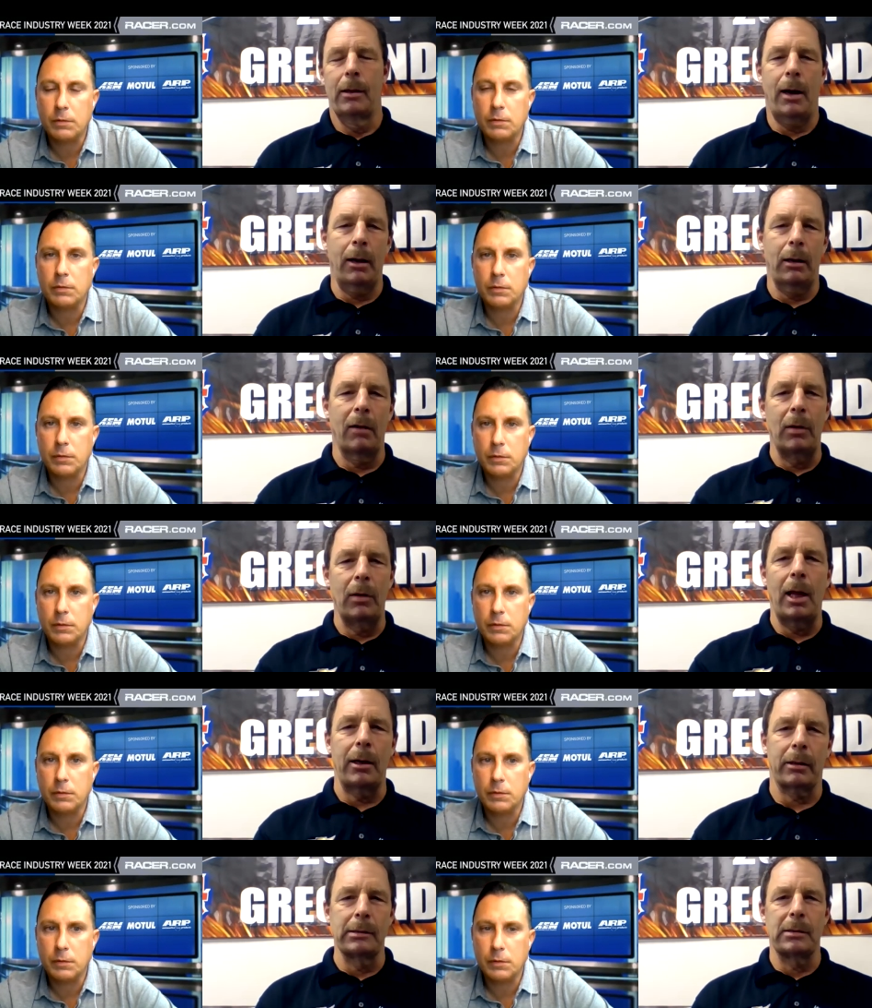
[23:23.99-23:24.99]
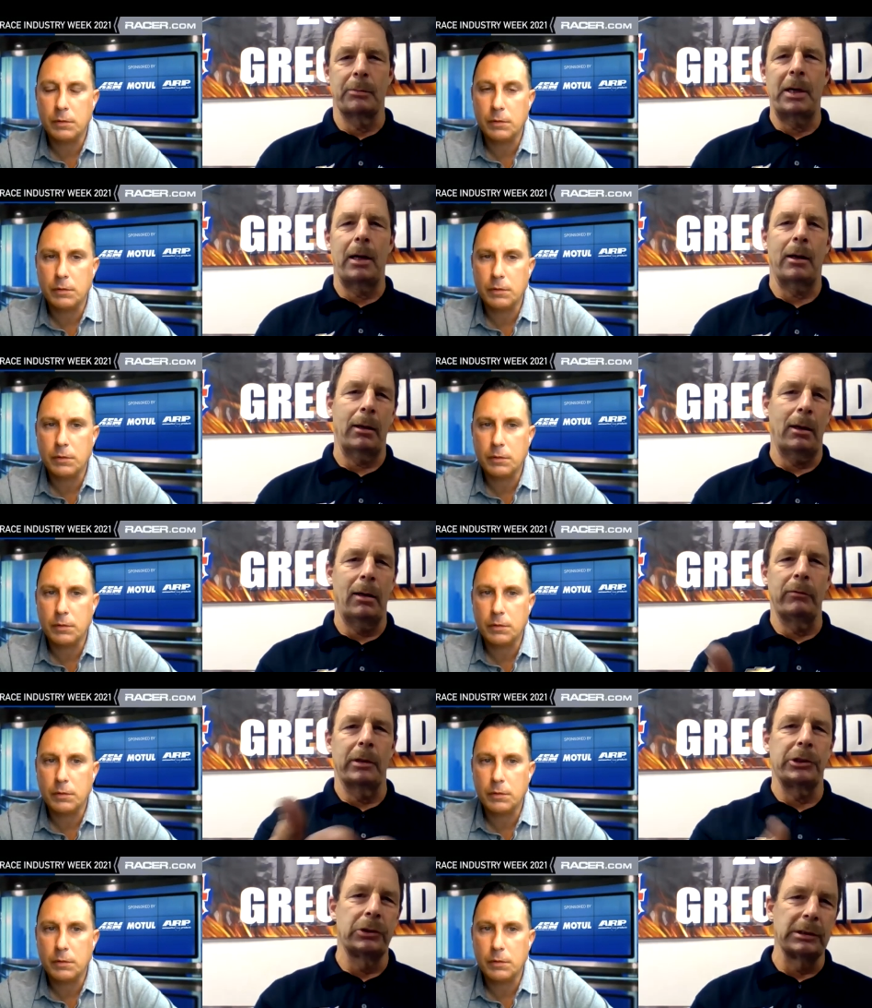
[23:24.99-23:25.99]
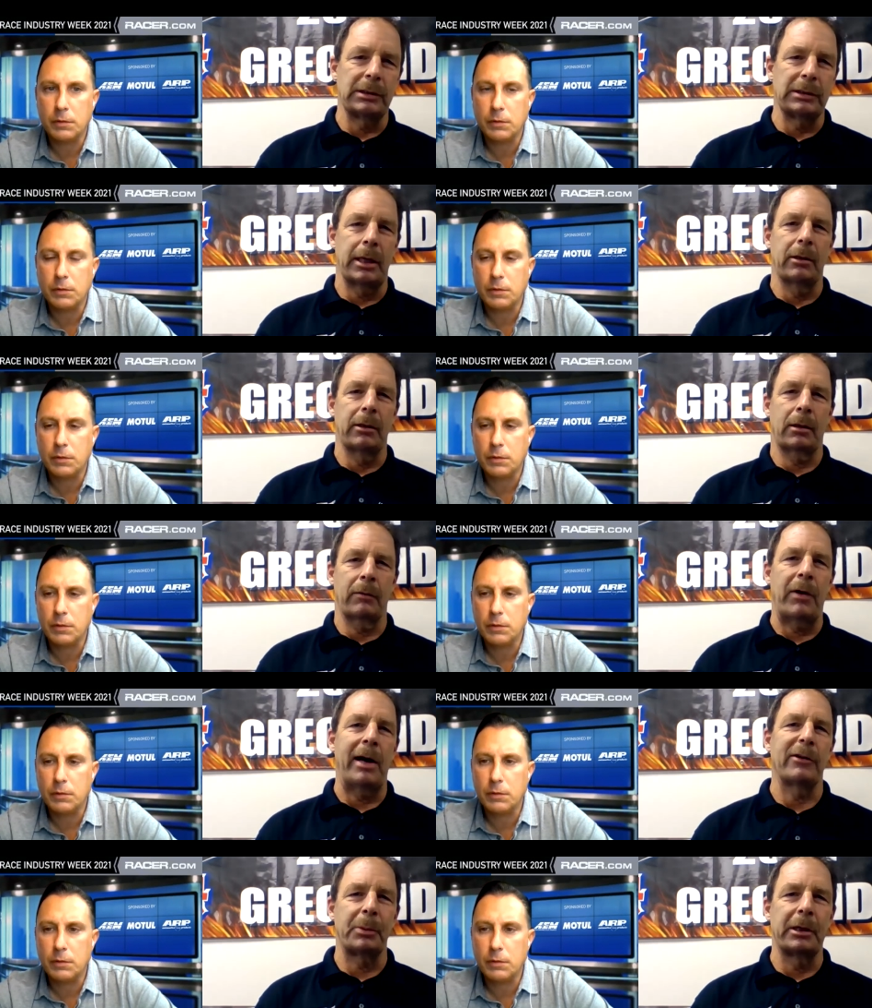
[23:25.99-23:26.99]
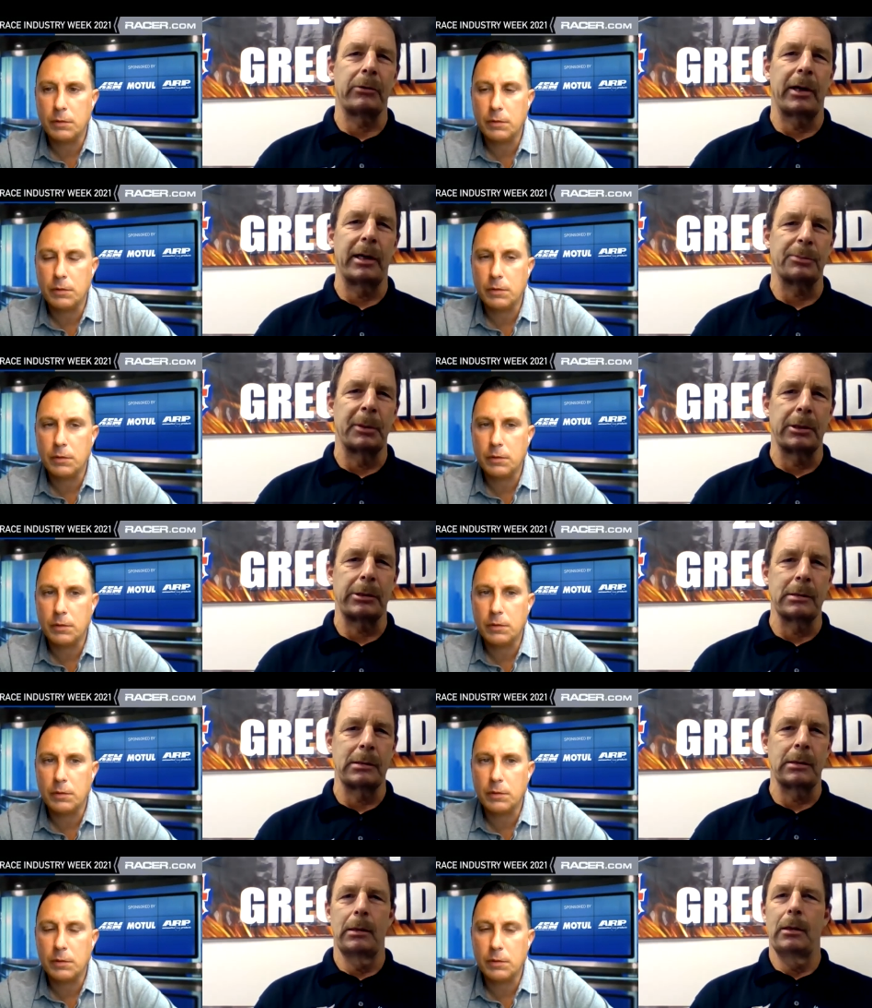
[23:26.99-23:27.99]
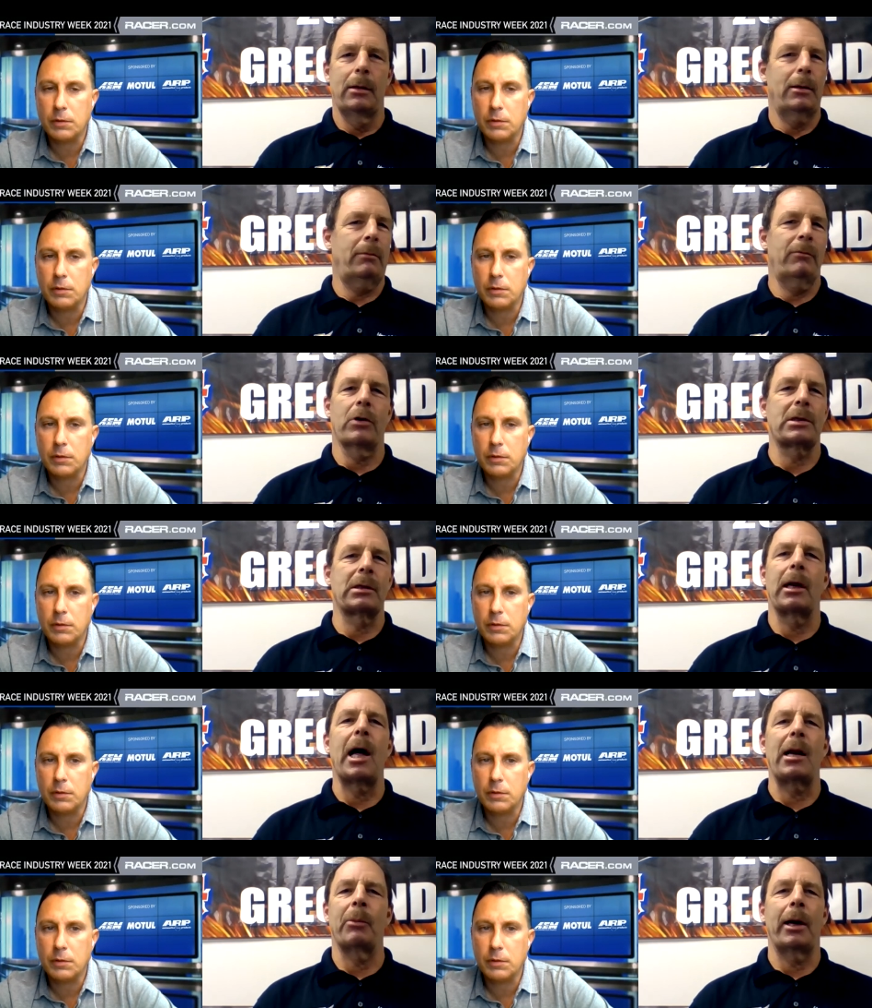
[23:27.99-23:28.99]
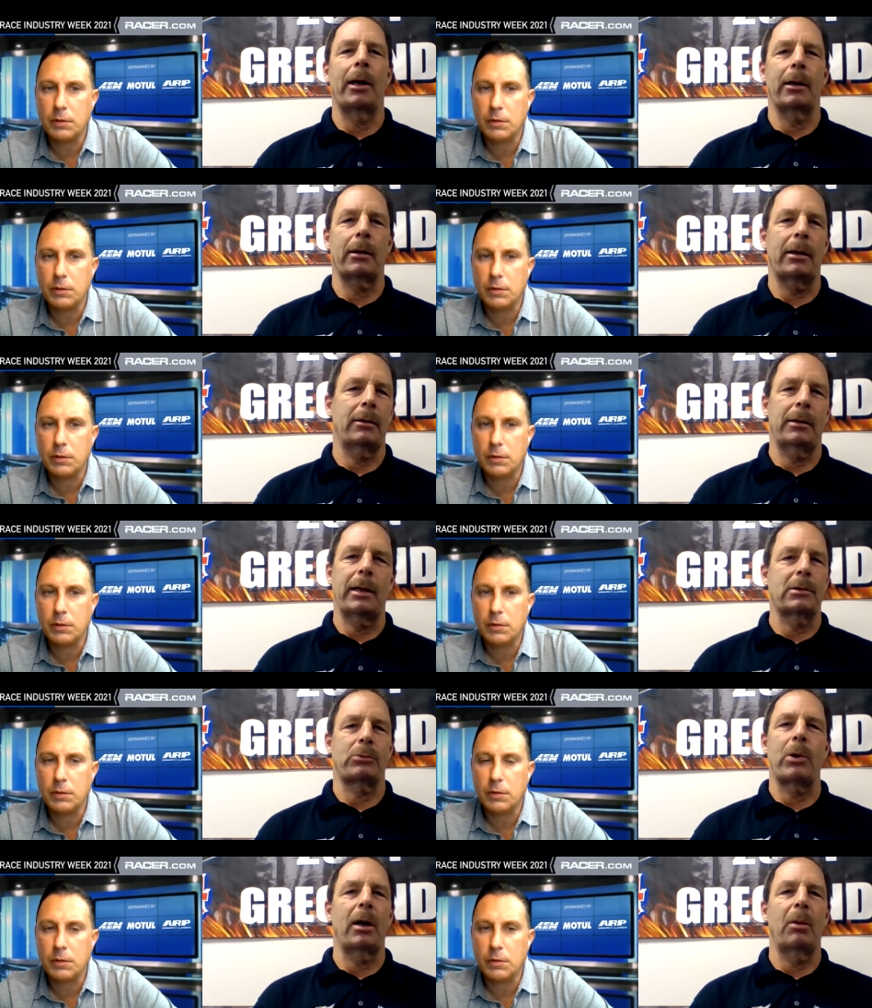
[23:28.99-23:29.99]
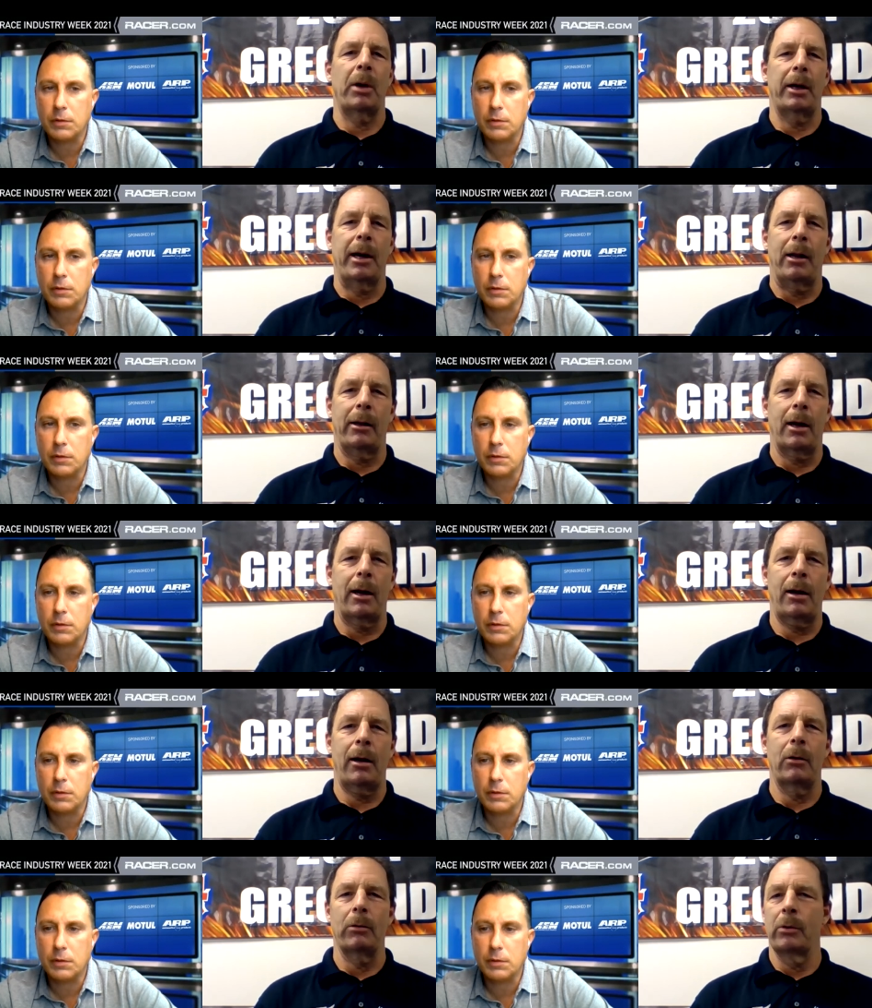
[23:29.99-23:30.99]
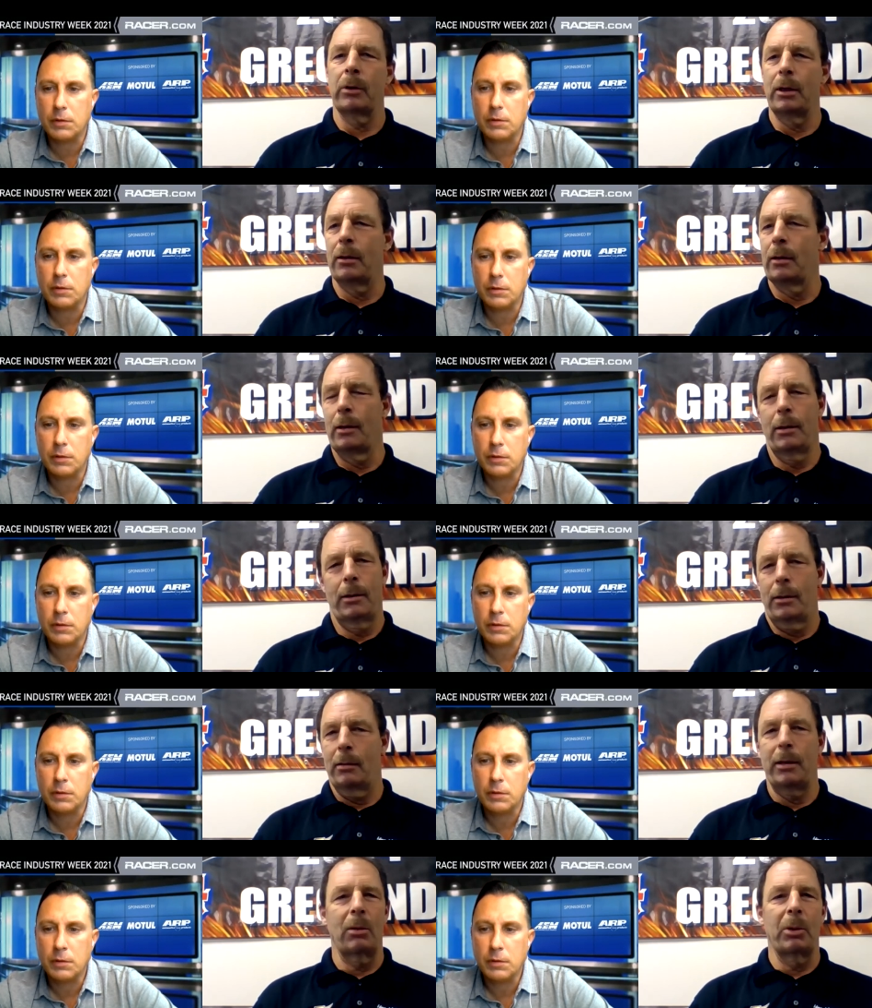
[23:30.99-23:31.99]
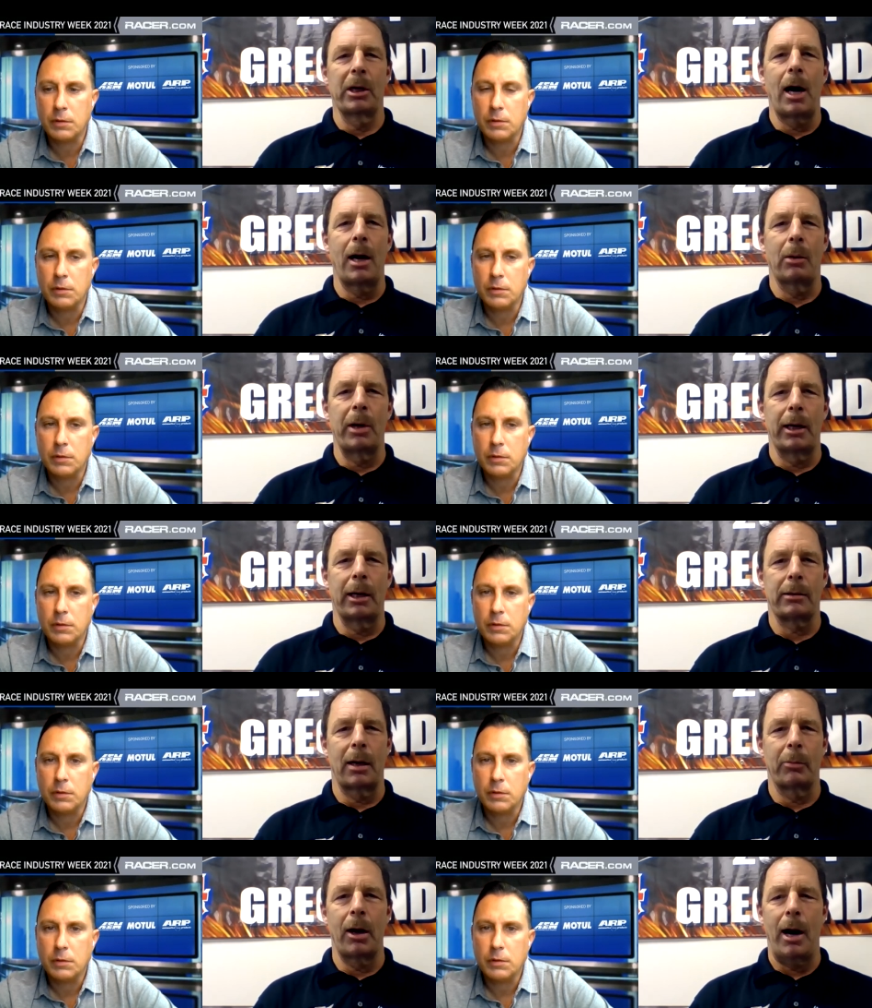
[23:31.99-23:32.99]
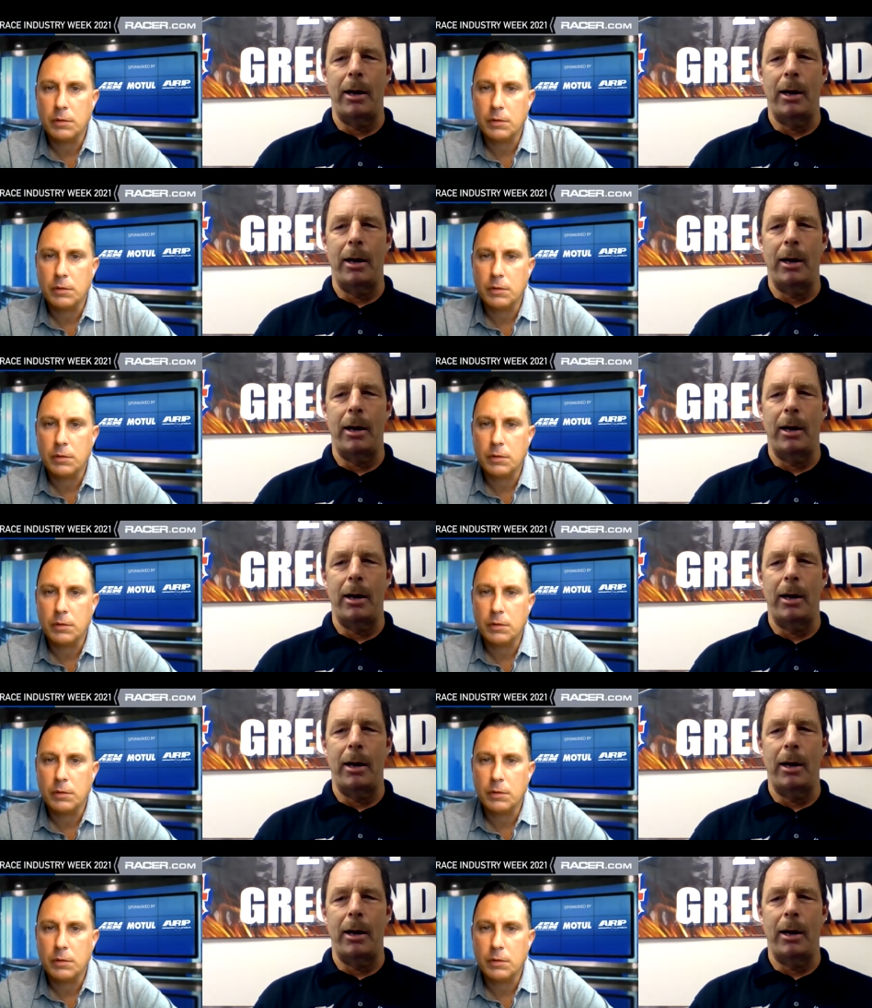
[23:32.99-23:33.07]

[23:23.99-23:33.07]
Speaker 1: I love a lot of things about it. I love what you just said that the five-speed transmissions, versus an automatic, that, that's right up my alley. I, I, don't really, I'm not a big automatic type